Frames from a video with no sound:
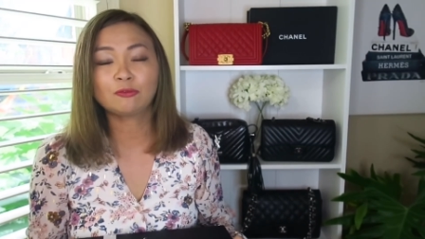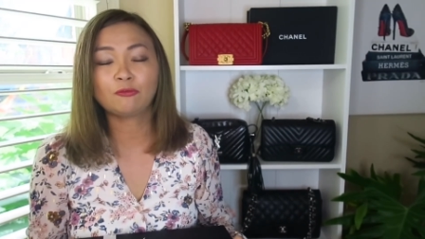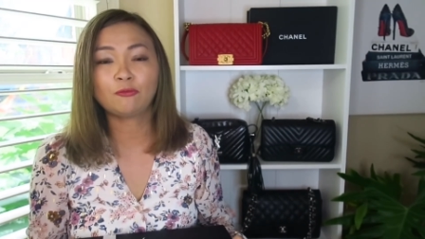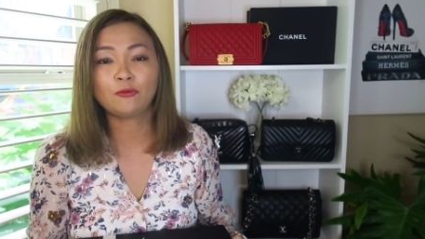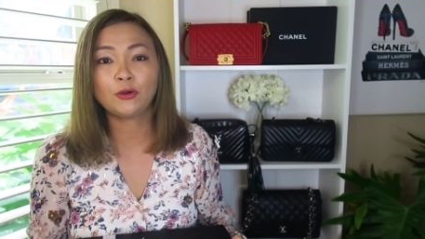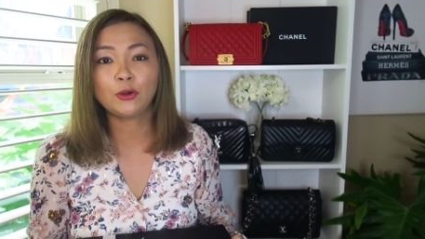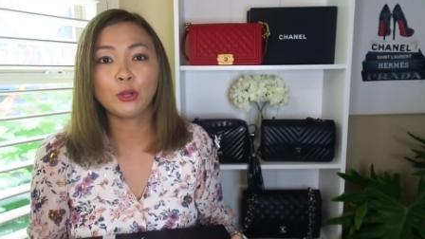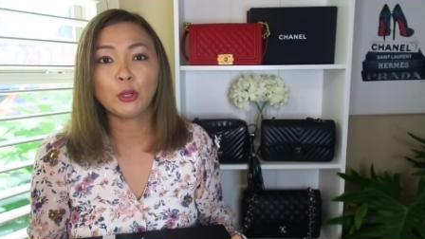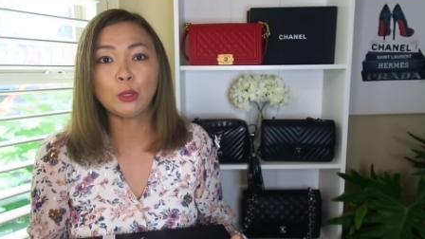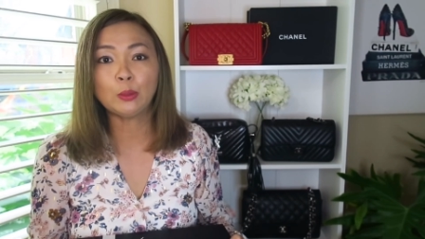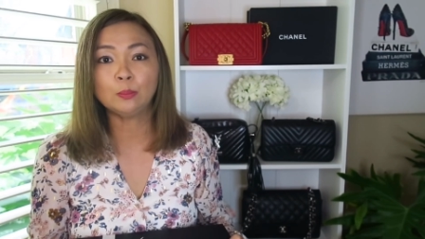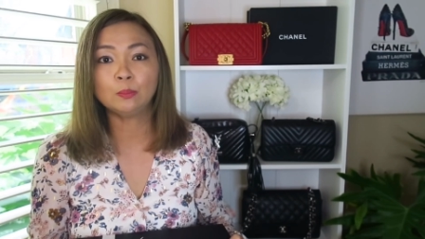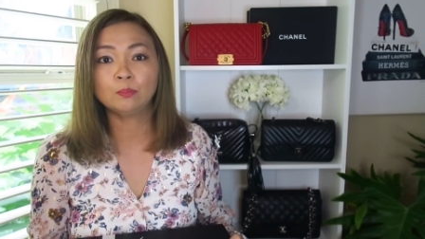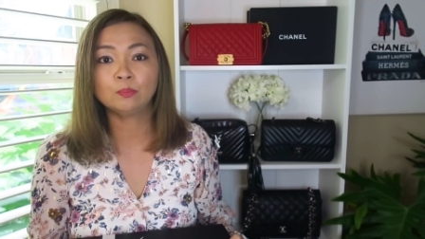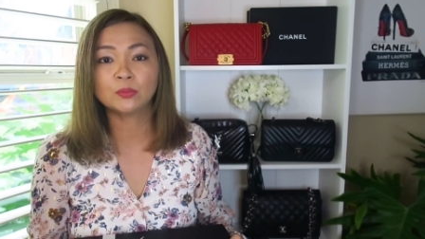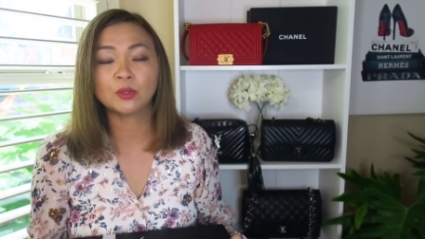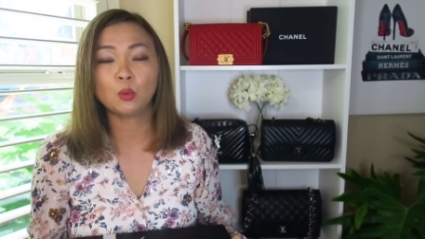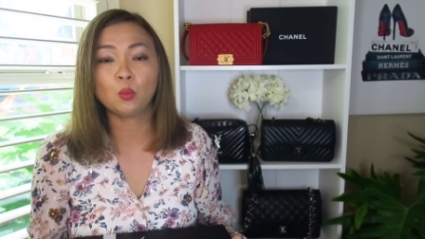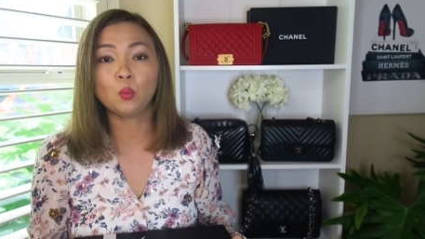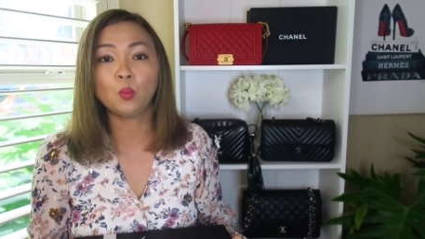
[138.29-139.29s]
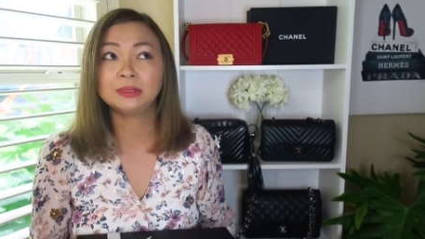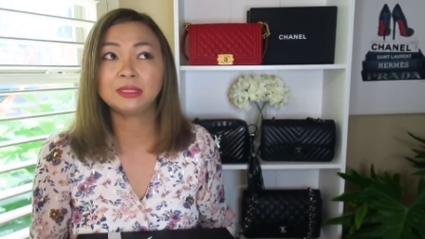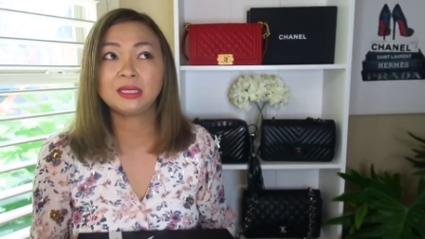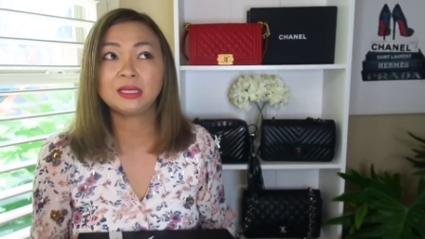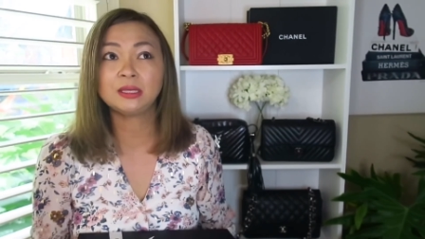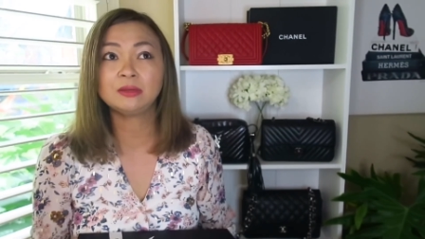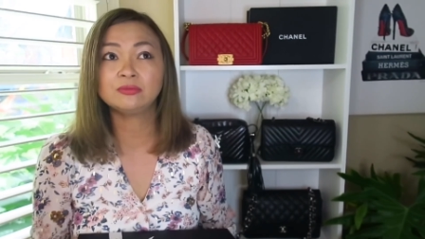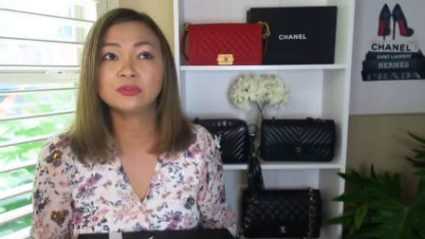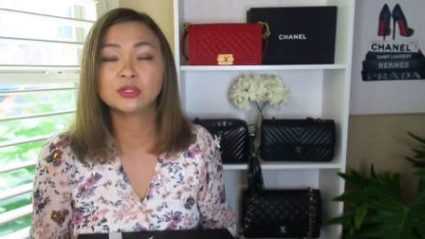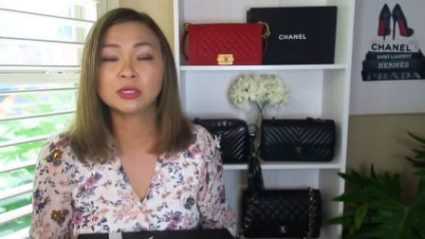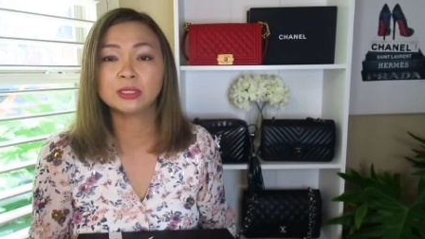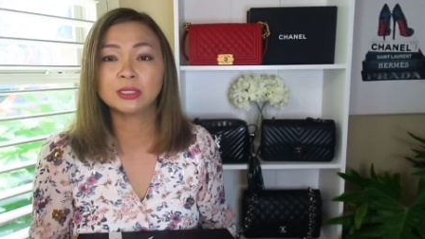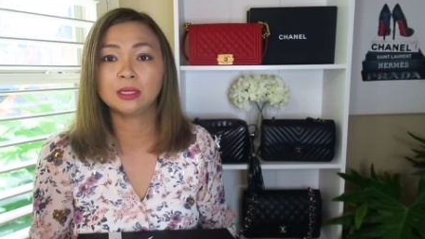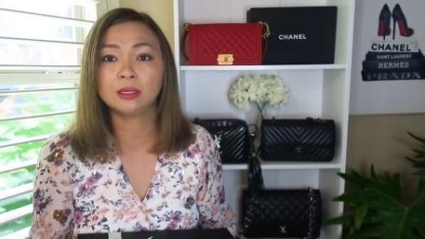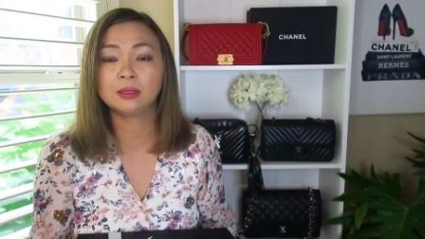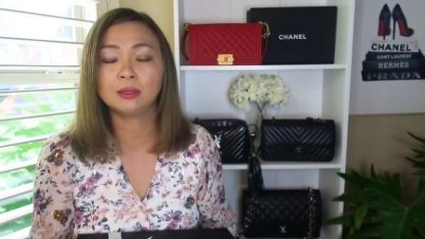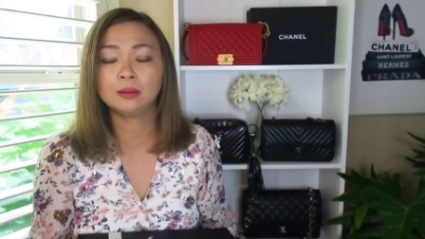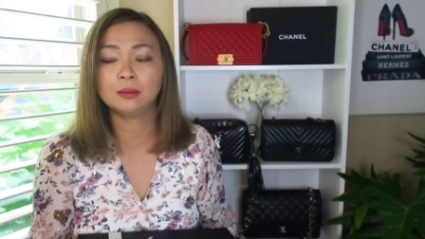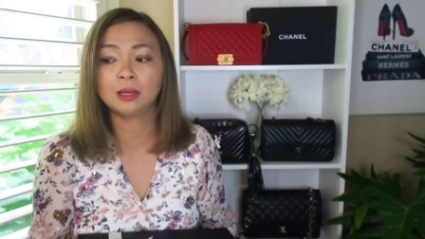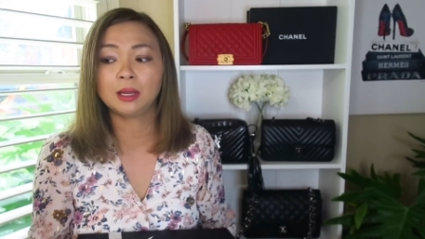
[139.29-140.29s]
from Leave
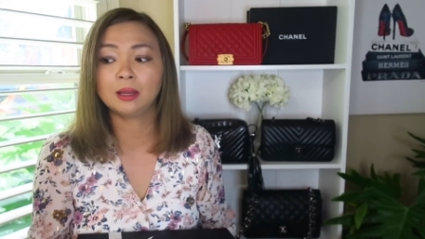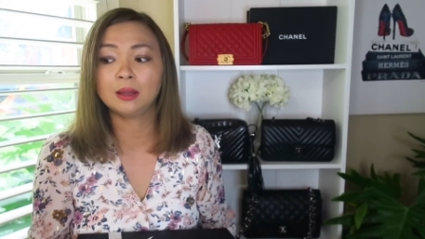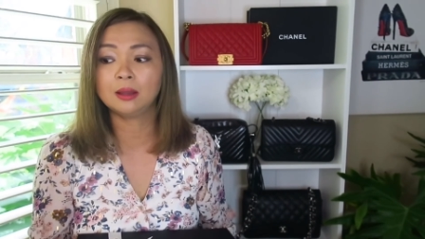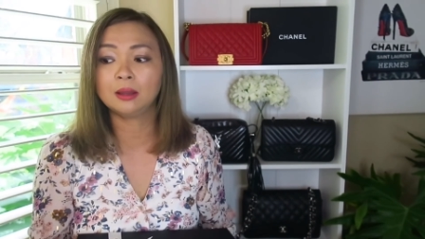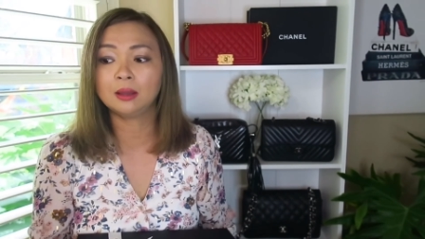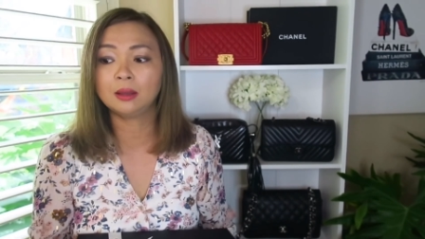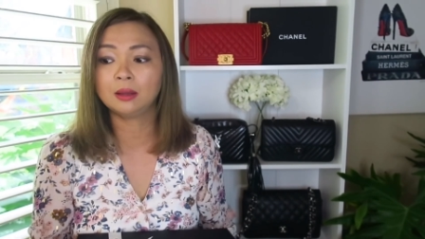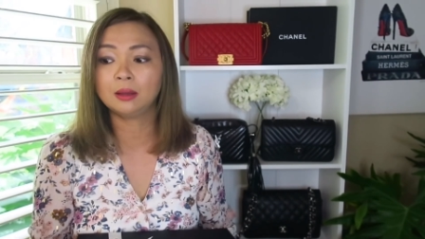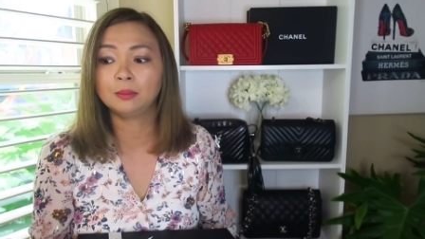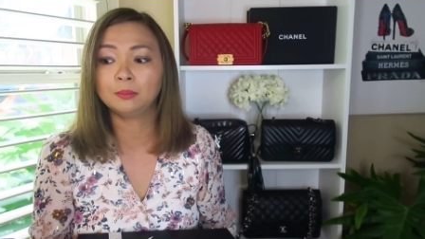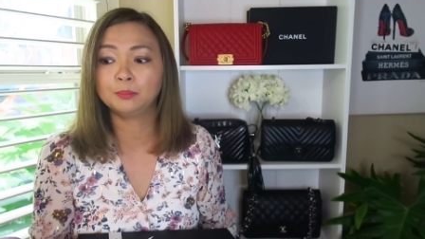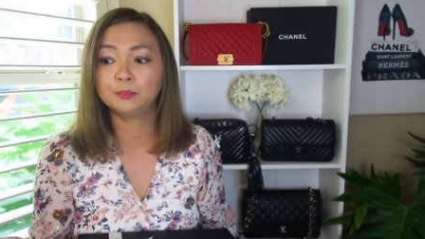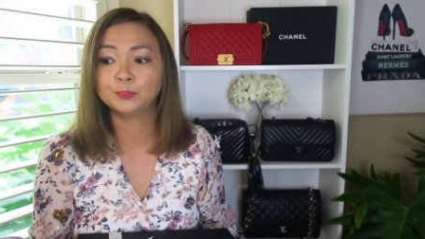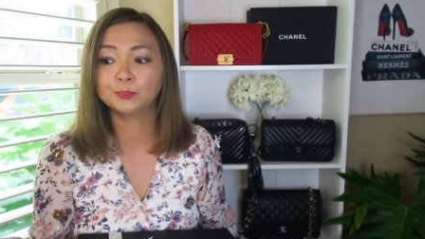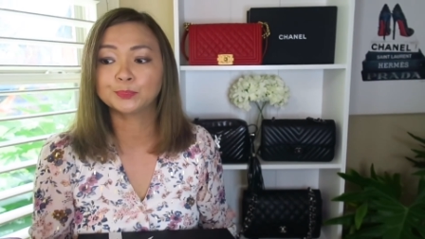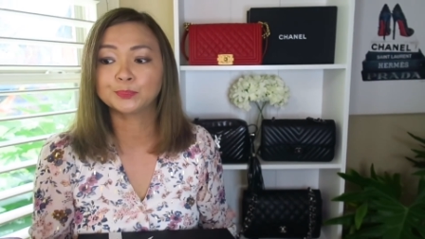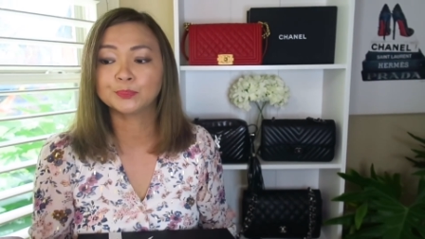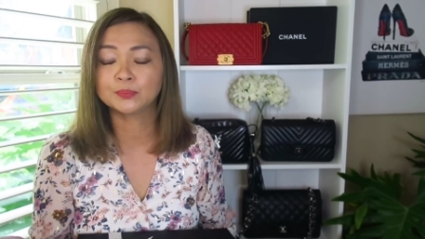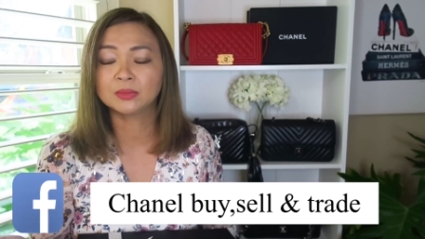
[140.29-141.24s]
Chanel um,